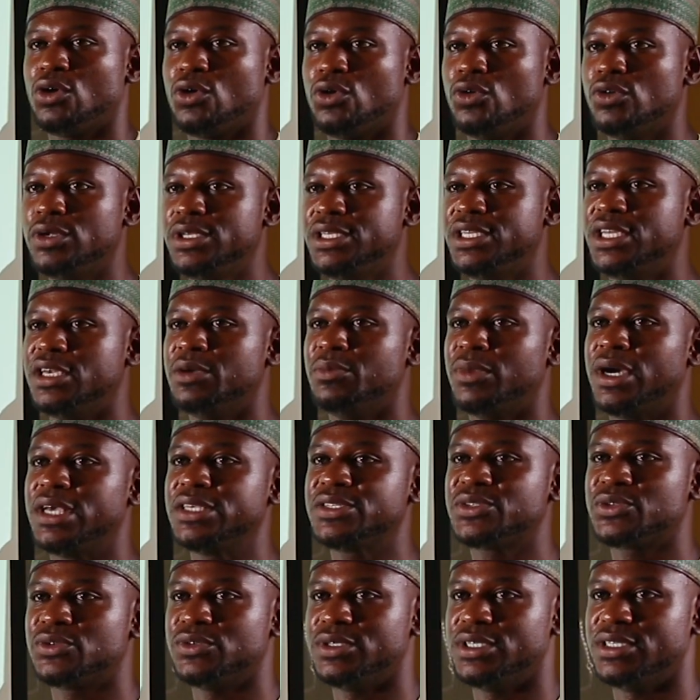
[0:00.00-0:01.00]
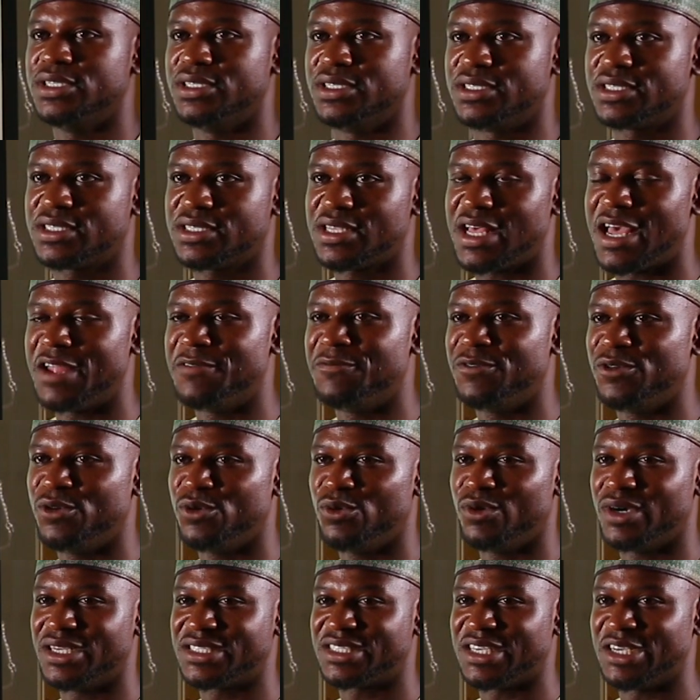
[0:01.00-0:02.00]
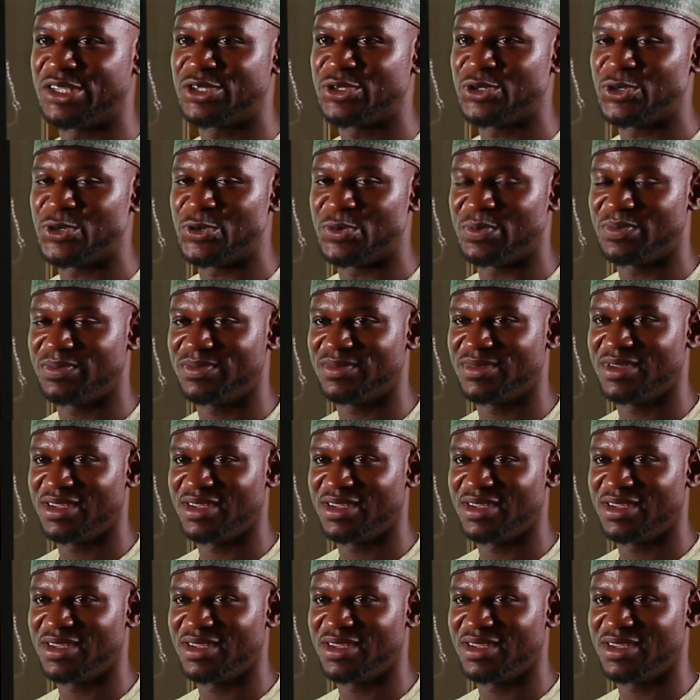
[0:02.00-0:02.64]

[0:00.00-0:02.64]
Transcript: Good day, my students and viewers at home.